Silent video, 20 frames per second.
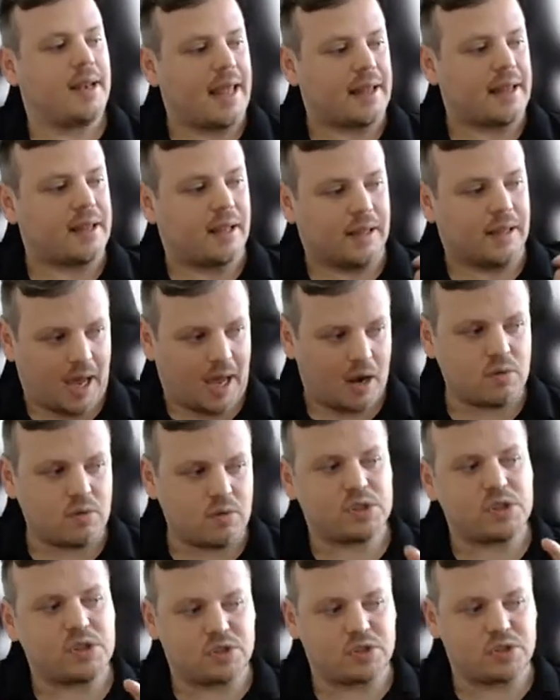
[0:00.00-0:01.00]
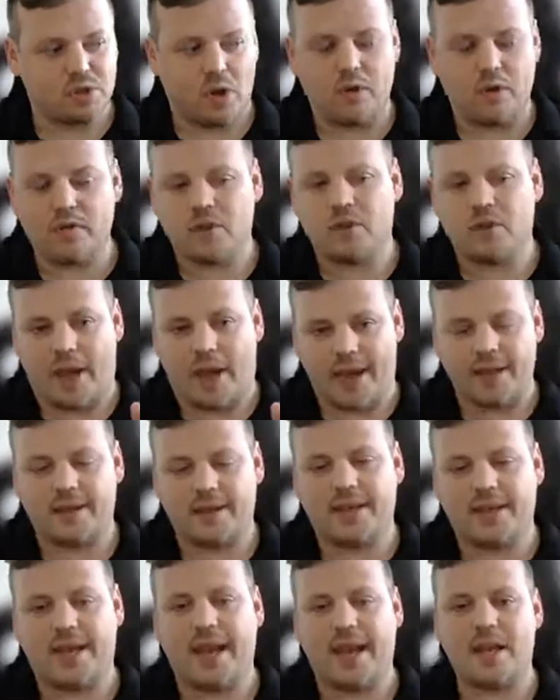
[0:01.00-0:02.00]
that allows the server to
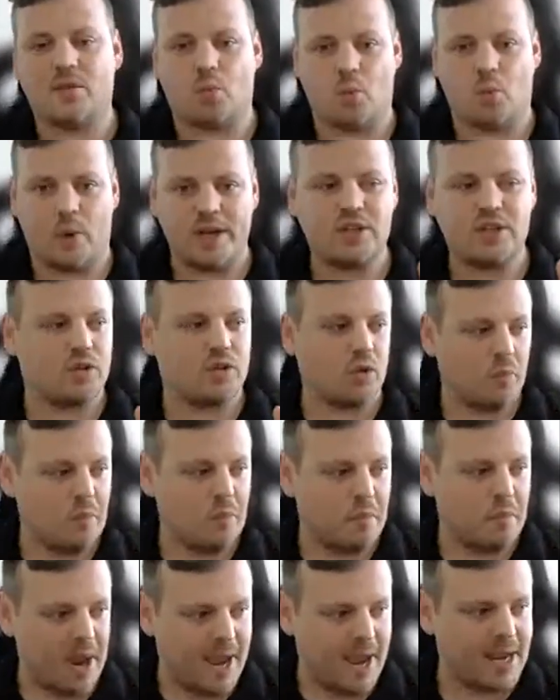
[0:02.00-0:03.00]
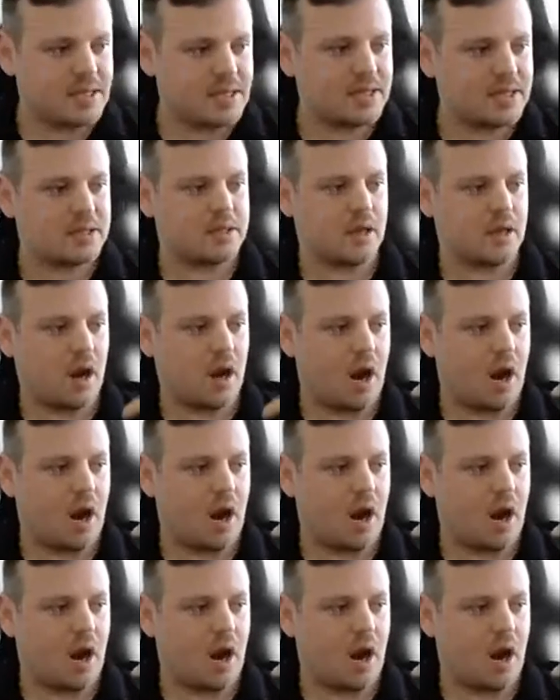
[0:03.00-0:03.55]
indicate which domains